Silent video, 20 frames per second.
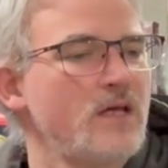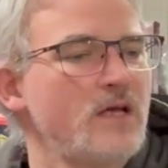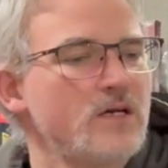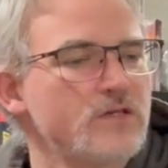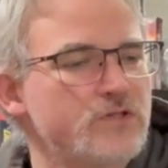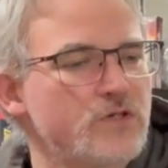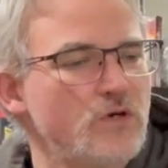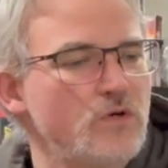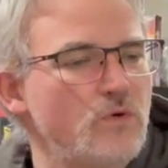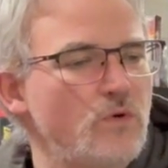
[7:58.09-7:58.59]

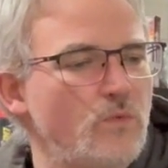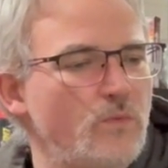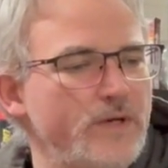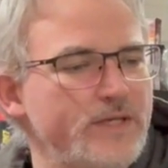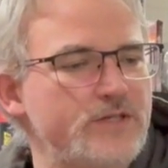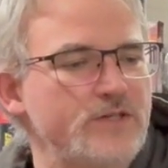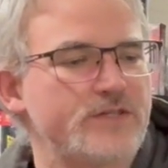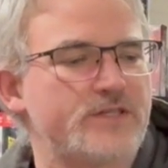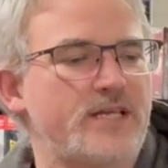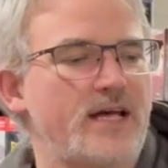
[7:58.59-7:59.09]
So we
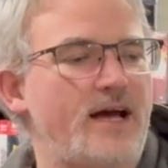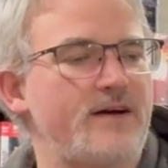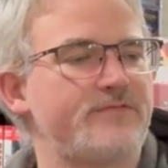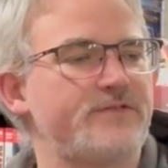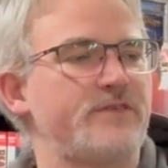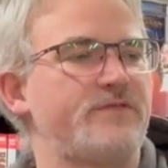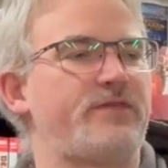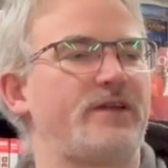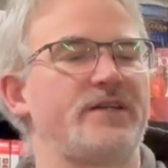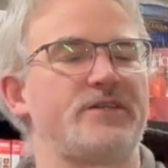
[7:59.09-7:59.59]
just have
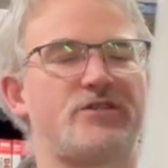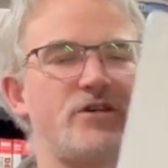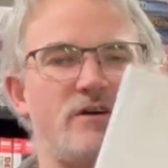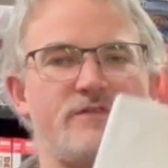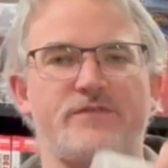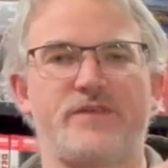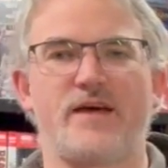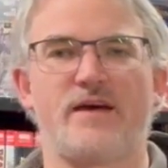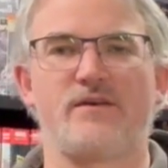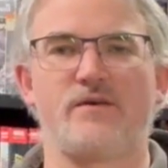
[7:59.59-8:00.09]
to finish
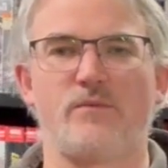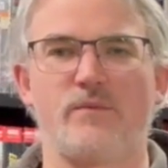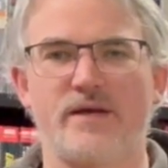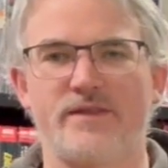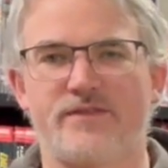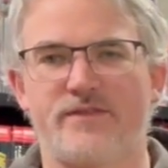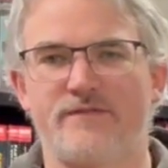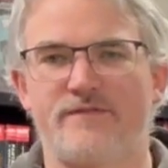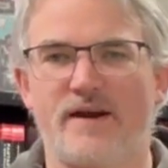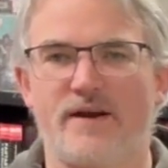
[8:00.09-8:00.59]
off then
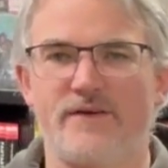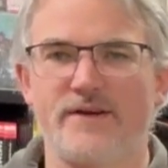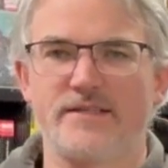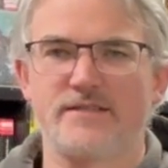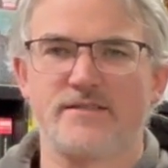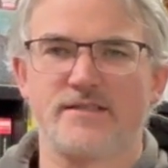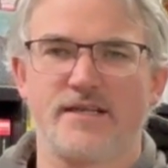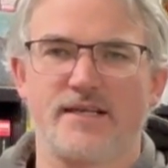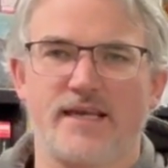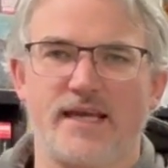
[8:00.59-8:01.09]
with the
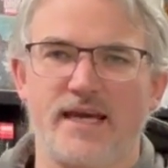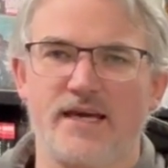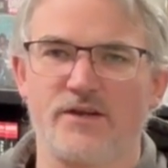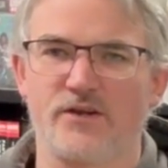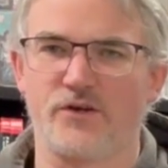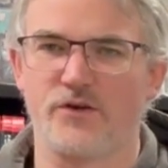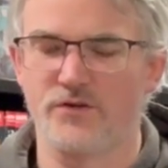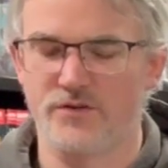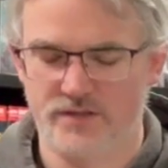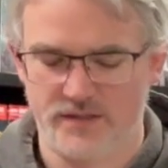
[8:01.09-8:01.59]
variants, and again a
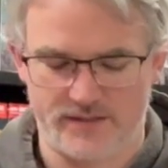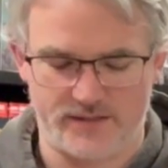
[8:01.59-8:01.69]
good